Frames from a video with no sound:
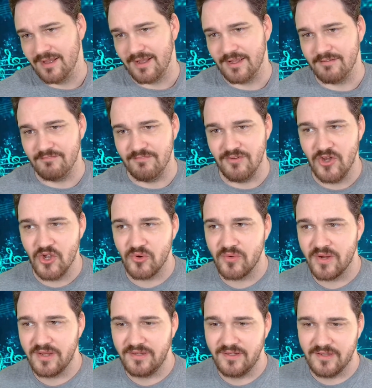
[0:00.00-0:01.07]
I have no
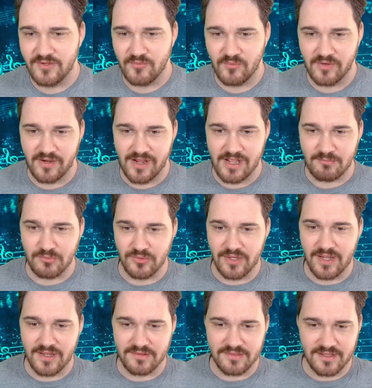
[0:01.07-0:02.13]
idea where Apple
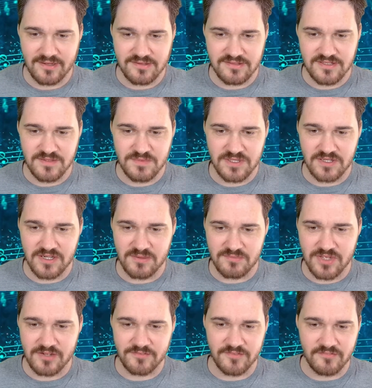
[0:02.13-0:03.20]
got that. It seems it
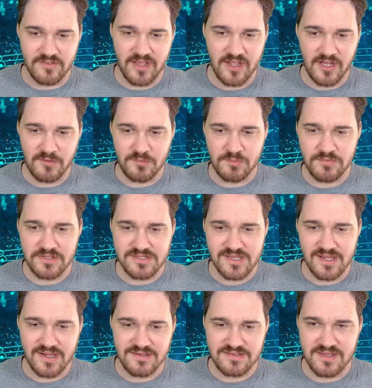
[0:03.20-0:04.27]
comes off of the album The
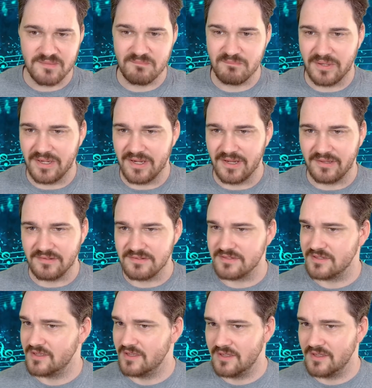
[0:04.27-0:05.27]
Ties That Bind.